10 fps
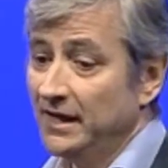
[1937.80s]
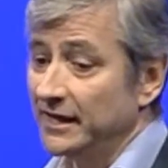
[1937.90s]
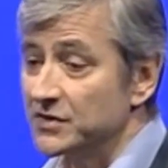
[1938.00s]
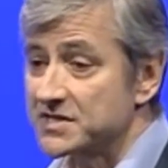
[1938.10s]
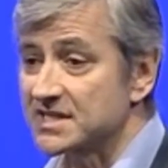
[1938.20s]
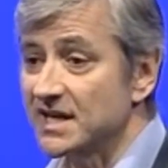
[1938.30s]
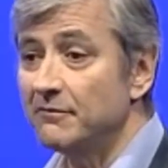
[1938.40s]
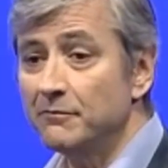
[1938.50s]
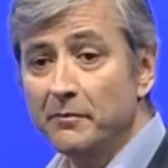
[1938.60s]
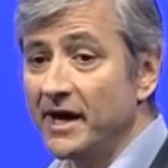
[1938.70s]
And the
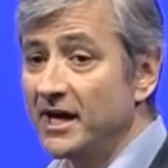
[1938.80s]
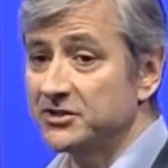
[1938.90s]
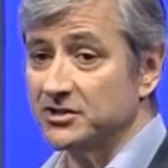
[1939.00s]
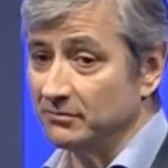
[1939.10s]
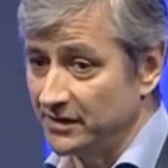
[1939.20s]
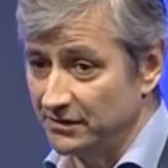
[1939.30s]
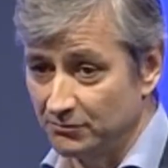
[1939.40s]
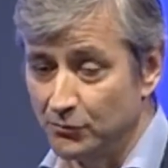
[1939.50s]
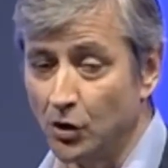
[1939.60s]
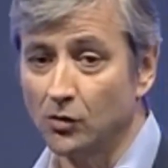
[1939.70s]
same momentum,
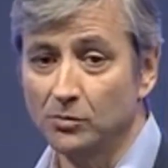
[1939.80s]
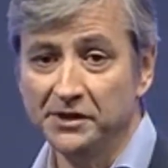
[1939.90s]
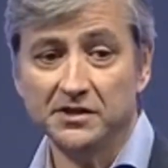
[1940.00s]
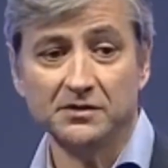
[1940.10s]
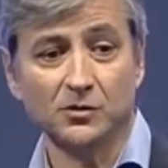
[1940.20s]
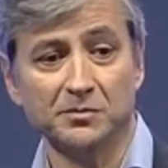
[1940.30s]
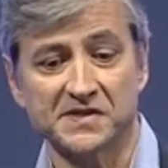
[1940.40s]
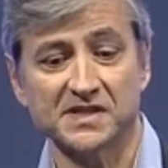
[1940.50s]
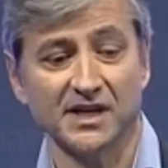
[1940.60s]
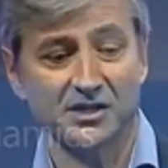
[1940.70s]
and more will be
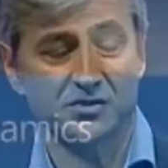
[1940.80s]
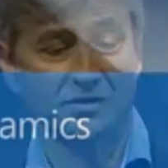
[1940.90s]
said